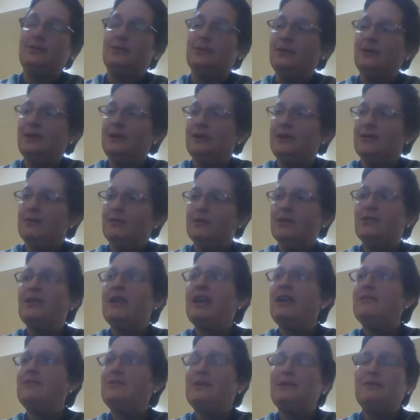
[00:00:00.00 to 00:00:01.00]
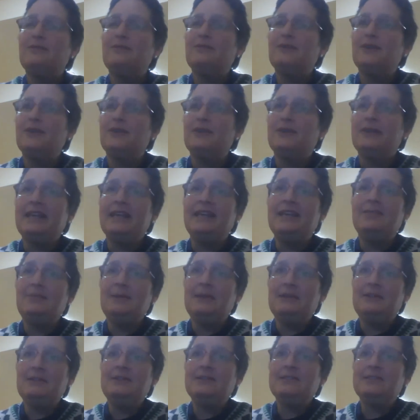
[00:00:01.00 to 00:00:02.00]
So we don't have one for lady
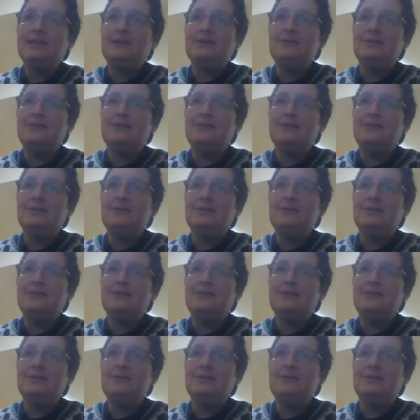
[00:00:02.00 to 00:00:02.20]
beetles.